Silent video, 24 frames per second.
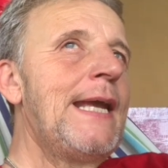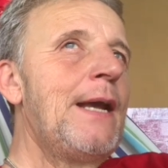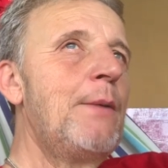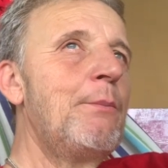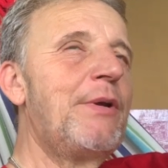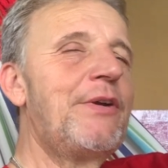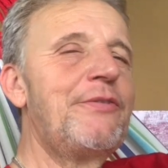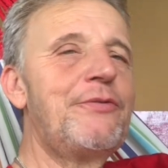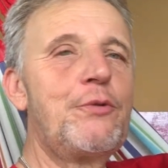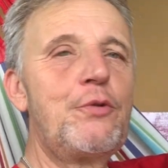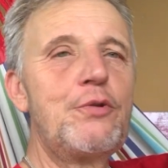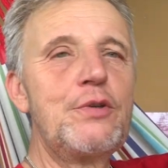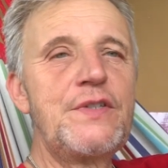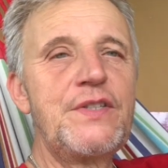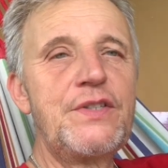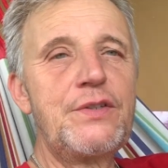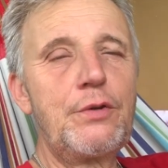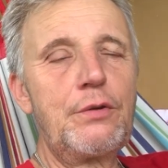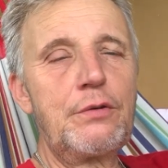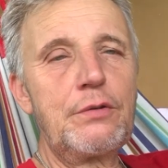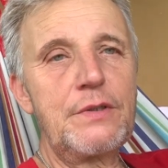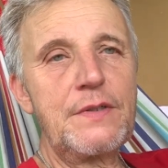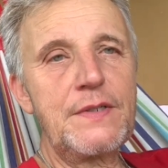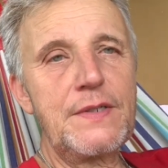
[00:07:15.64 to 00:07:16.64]
But of course,
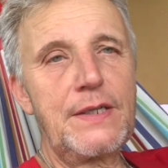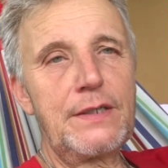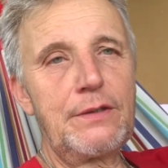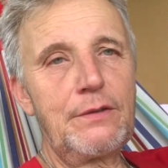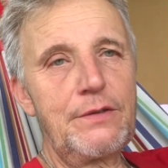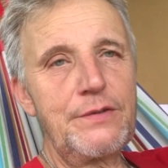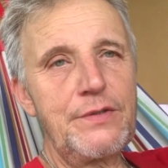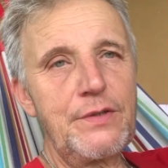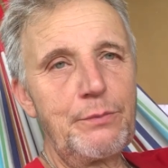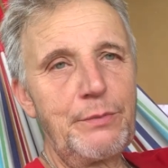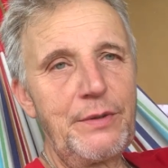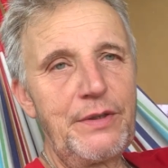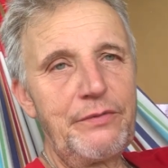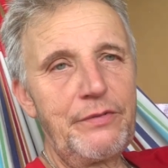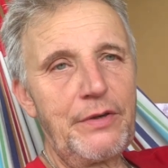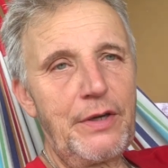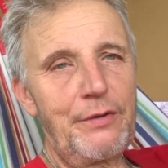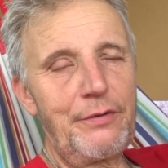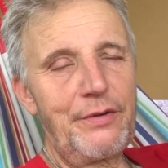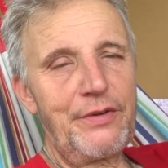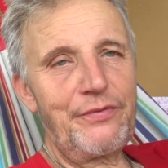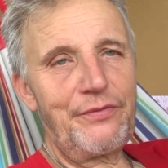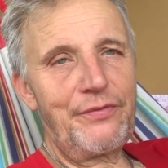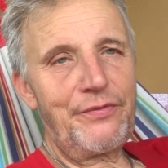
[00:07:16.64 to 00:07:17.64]
Taurus can also be
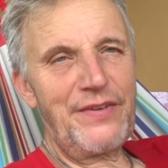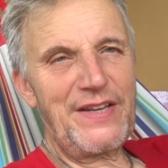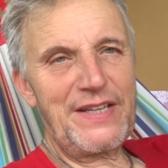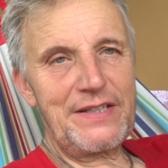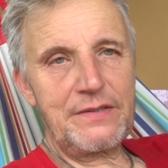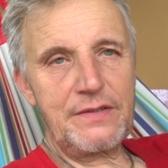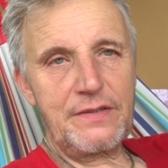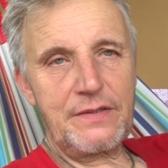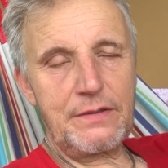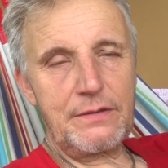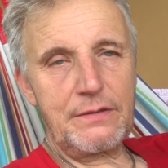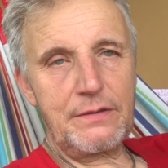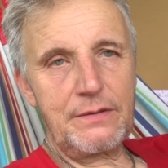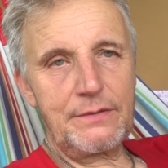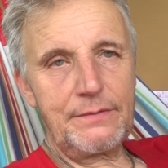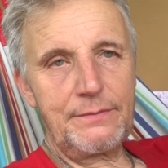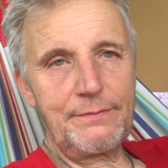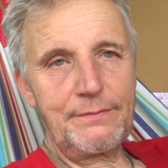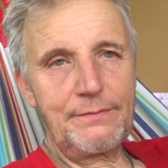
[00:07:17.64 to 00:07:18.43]
very fixed